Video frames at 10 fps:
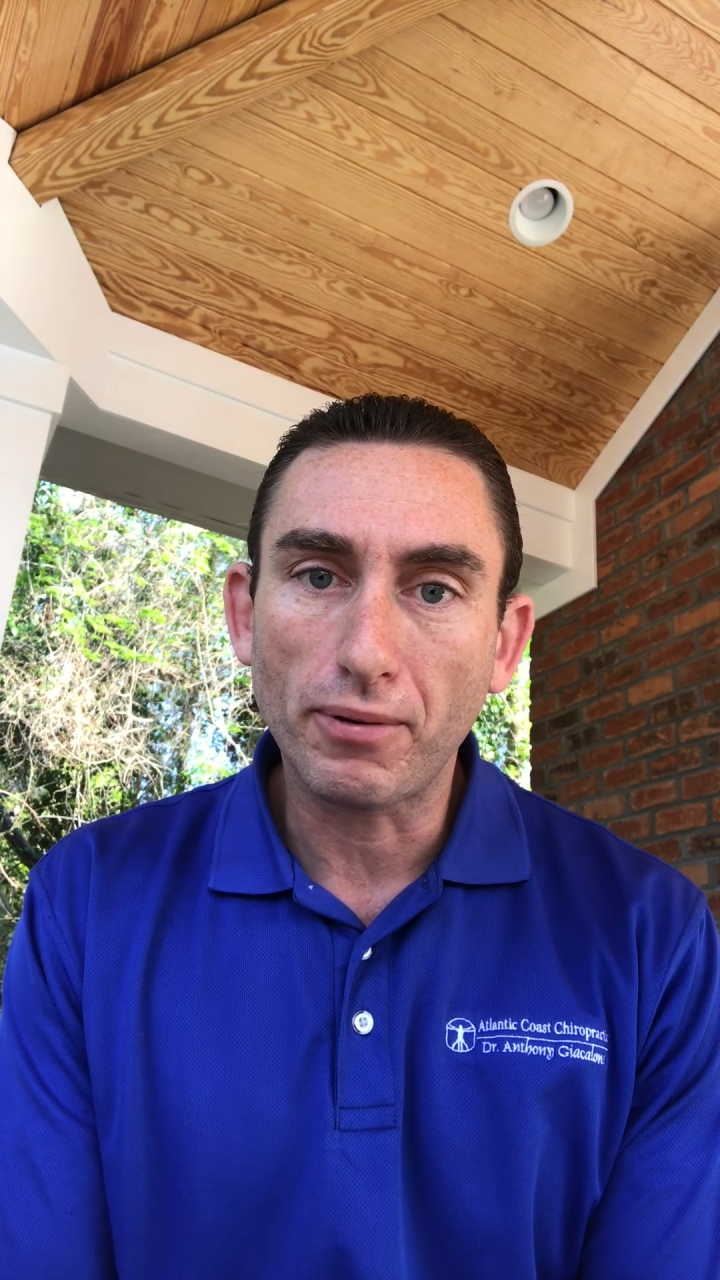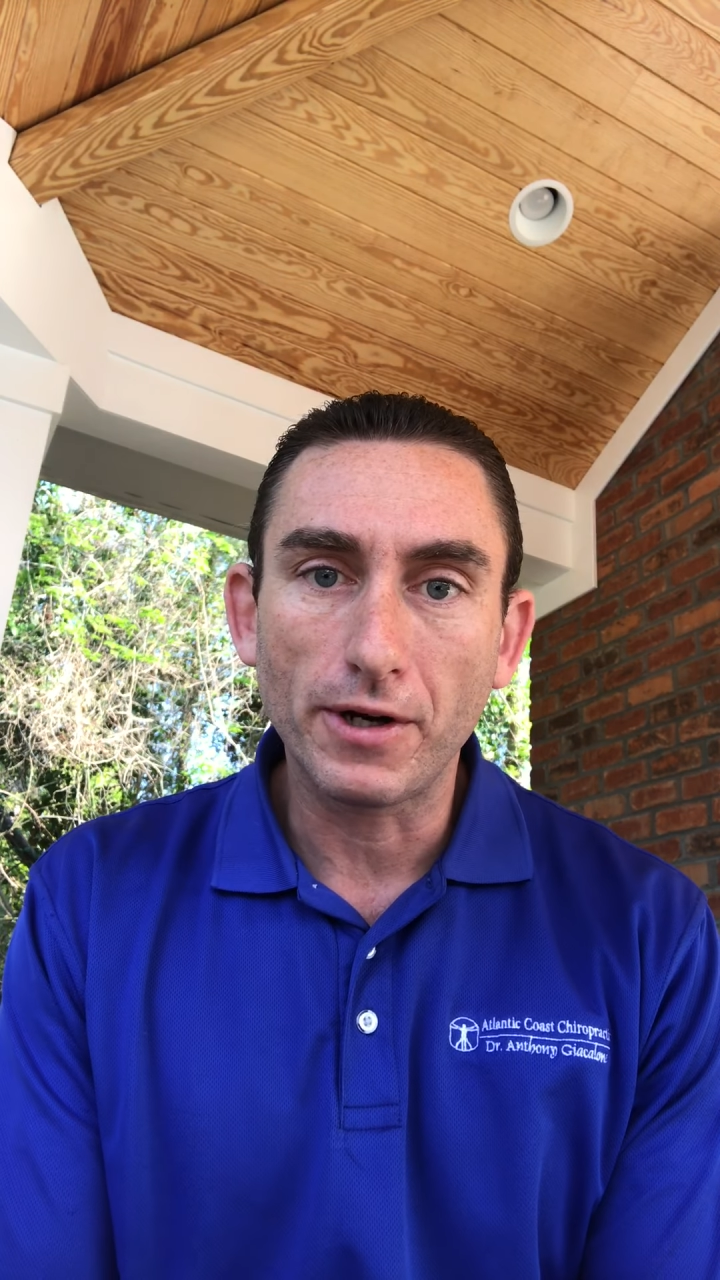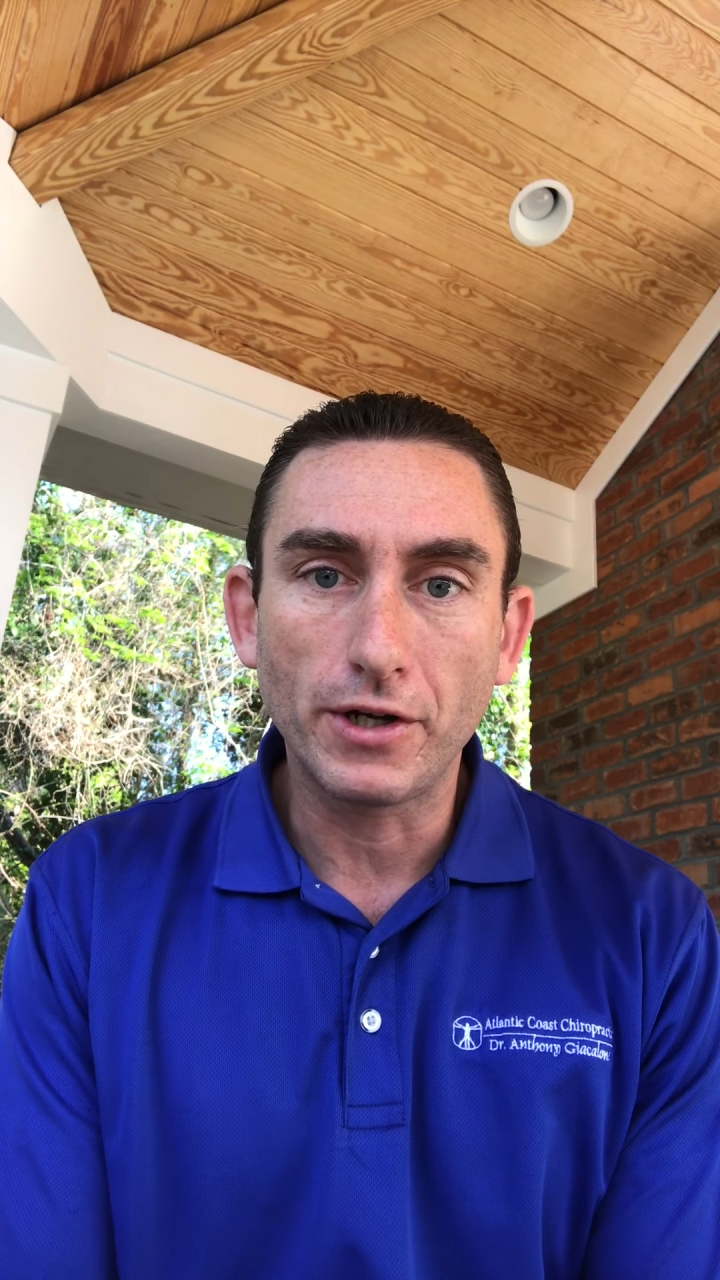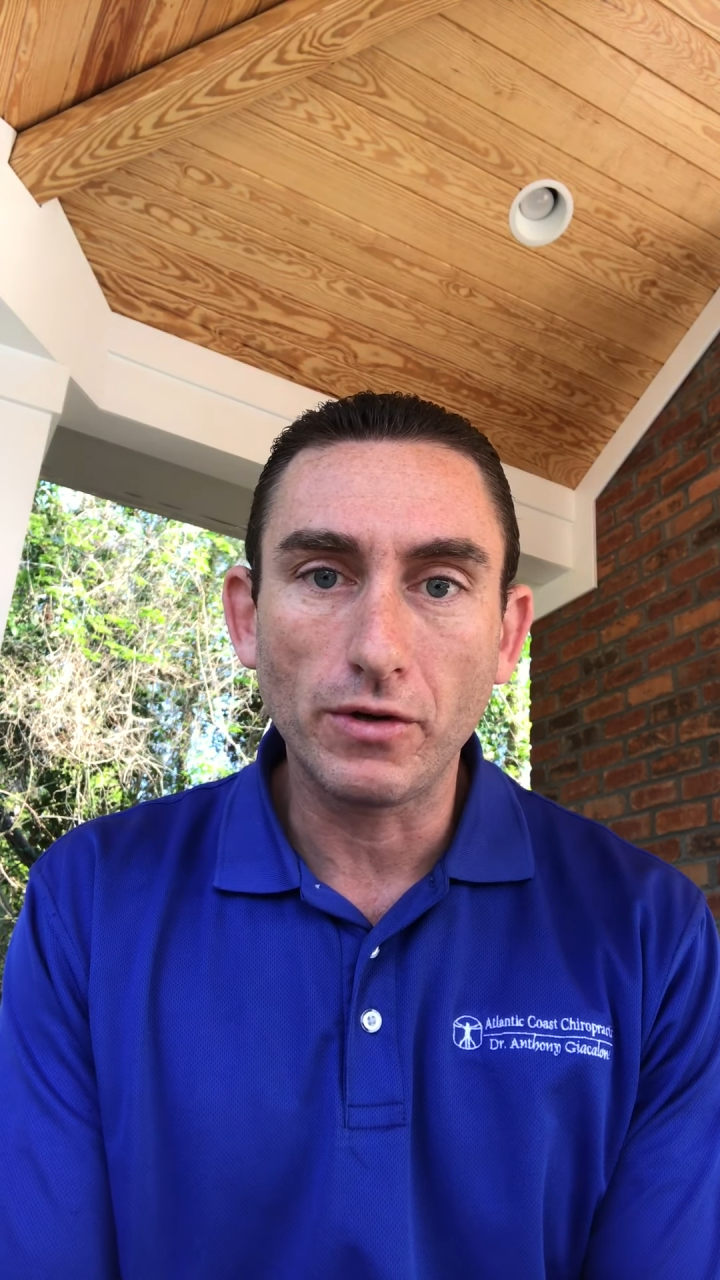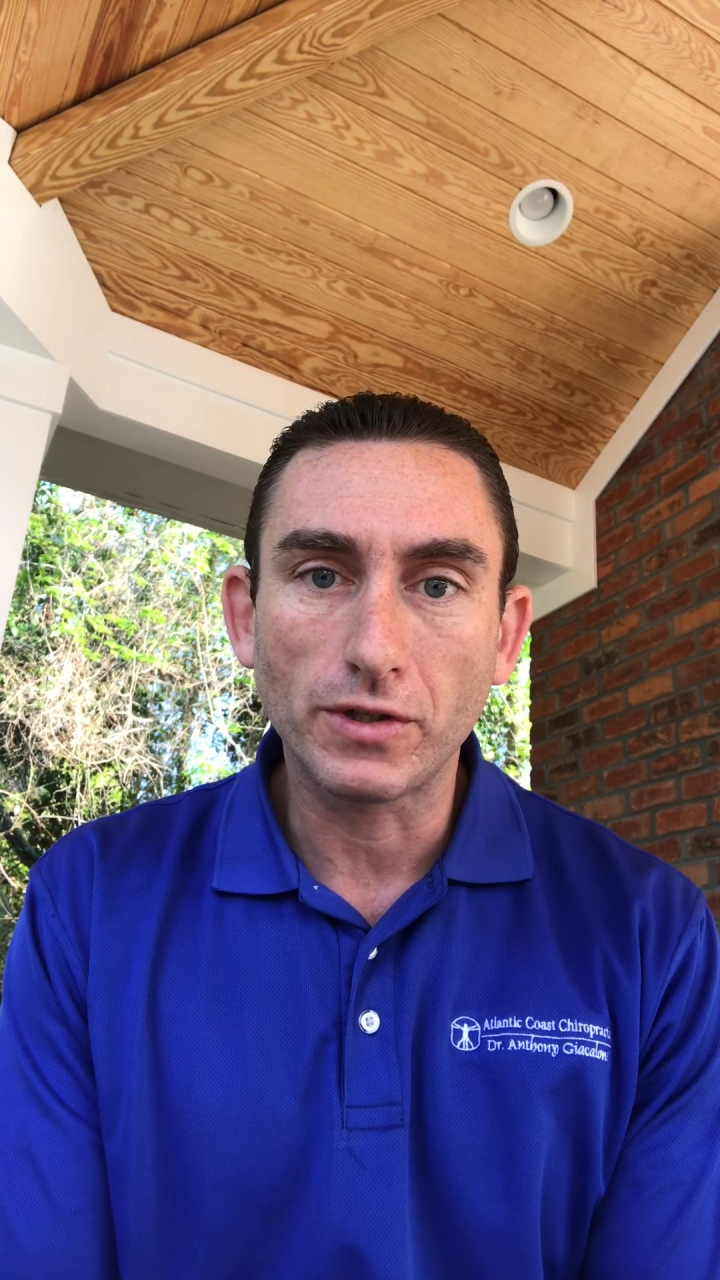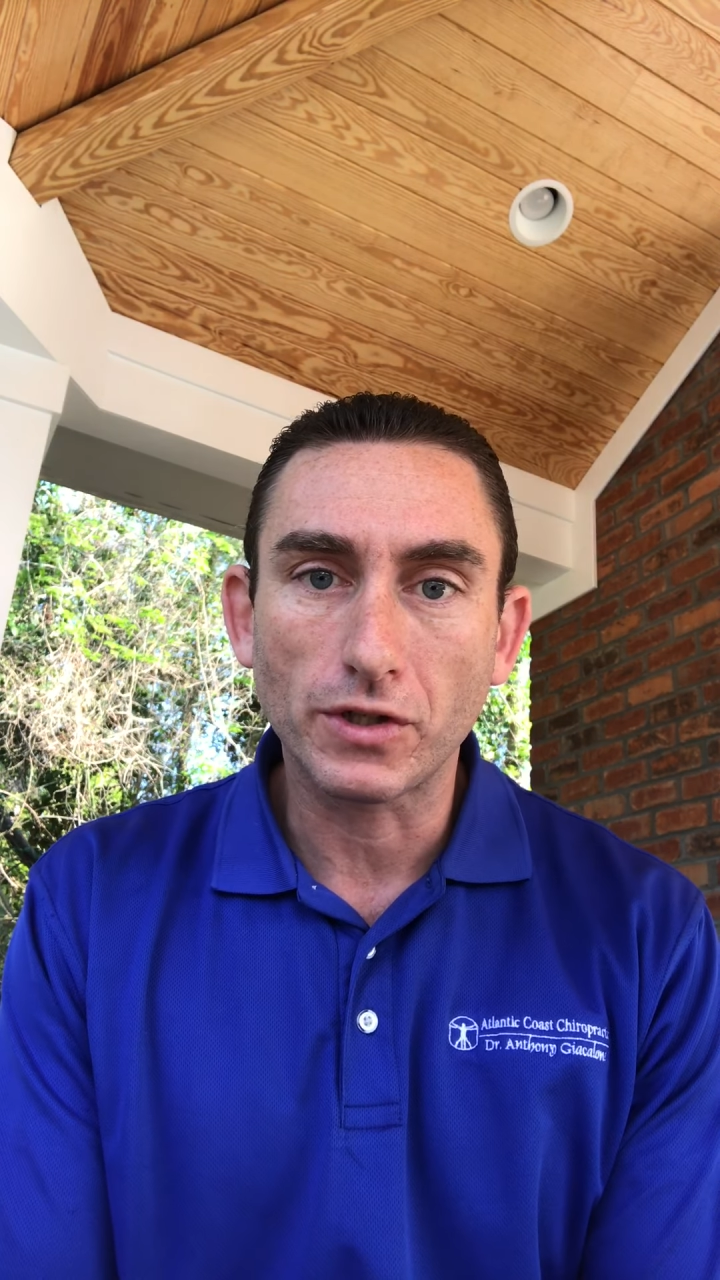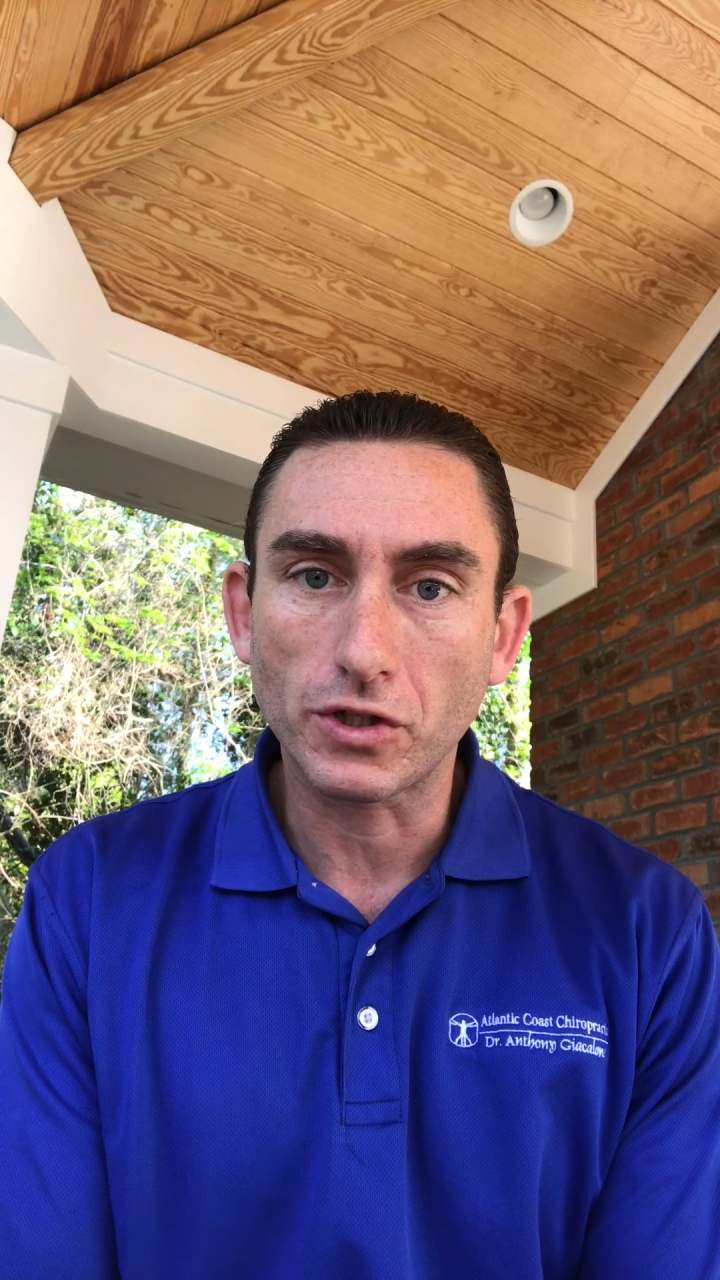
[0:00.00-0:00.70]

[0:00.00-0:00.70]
produce